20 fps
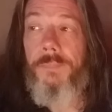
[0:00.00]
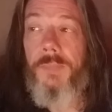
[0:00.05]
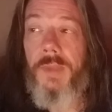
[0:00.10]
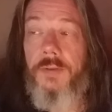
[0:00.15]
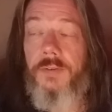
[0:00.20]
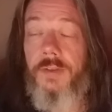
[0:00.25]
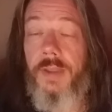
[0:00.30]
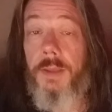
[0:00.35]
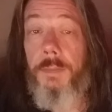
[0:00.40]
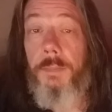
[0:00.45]

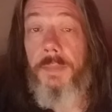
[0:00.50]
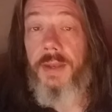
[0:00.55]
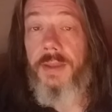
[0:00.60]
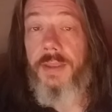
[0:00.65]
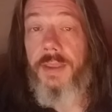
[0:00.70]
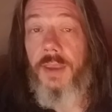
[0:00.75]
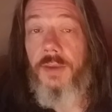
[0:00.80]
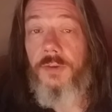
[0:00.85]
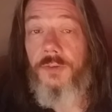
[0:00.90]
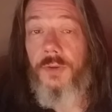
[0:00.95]
take a
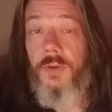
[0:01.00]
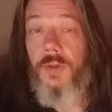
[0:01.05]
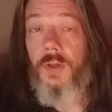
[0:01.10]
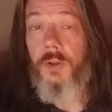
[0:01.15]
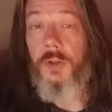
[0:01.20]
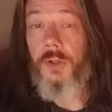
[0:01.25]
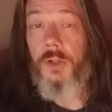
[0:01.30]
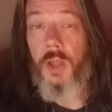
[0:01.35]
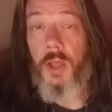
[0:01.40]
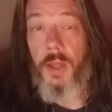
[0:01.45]
medication
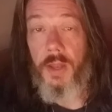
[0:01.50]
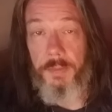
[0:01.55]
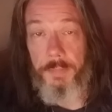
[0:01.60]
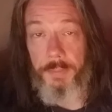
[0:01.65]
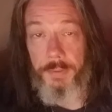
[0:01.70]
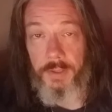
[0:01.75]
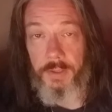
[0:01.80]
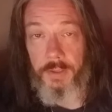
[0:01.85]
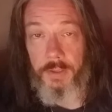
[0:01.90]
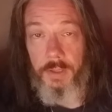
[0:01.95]
called
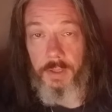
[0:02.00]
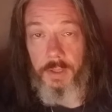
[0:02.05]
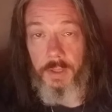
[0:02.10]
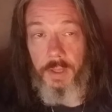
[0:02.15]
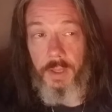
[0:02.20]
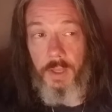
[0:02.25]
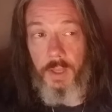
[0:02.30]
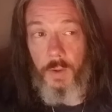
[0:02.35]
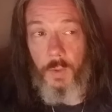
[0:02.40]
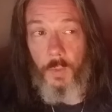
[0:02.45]
Clonopin,
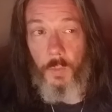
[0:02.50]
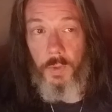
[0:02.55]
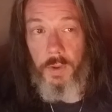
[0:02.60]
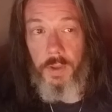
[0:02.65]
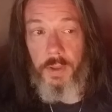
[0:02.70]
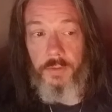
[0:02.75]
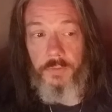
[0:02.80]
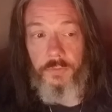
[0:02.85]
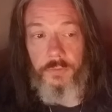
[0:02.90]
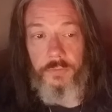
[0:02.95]

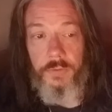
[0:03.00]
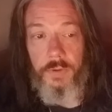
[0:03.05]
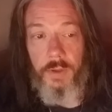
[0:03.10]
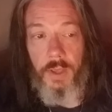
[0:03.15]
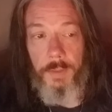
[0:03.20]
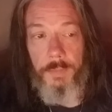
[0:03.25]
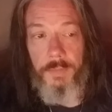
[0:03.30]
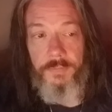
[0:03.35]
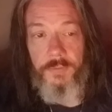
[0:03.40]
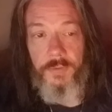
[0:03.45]
which,
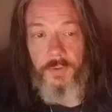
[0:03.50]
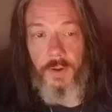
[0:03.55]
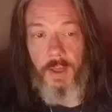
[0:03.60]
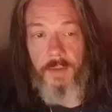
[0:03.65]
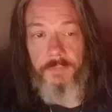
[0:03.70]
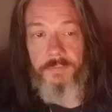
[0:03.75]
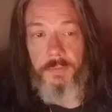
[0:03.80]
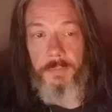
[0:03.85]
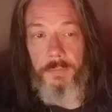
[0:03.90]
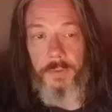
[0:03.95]
if you're
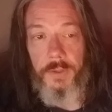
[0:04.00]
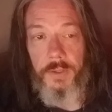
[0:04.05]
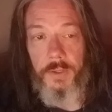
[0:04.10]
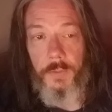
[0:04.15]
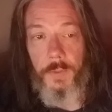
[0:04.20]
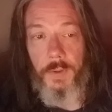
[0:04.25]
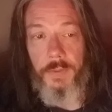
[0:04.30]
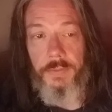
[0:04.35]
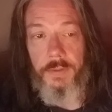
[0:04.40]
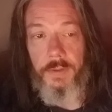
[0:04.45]
not familiar
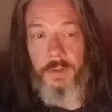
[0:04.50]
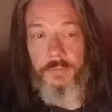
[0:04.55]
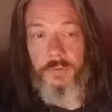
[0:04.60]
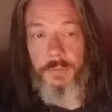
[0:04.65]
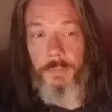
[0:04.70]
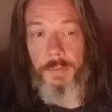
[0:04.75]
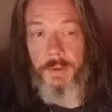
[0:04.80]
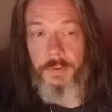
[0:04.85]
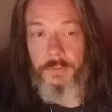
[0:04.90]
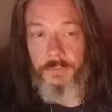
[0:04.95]
with it, it's a
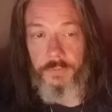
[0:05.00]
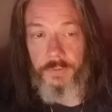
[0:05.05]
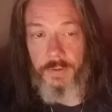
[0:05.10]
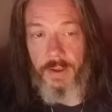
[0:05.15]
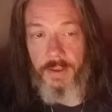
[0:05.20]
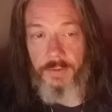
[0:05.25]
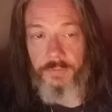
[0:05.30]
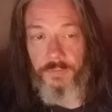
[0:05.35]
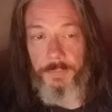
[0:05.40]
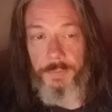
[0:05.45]

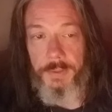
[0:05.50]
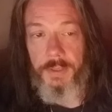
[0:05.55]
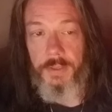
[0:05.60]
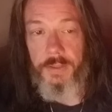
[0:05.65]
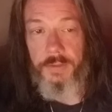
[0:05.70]
benzodiazepine.